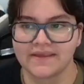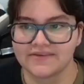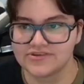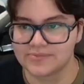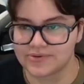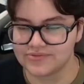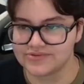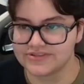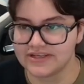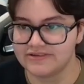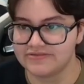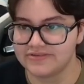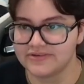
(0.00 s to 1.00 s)
Super cool
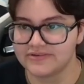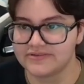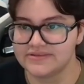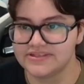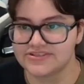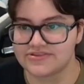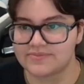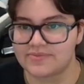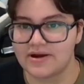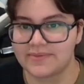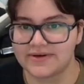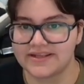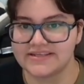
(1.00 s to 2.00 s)
stuff. These are the
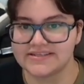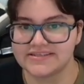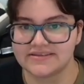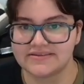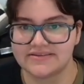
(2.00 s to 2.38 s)
properties.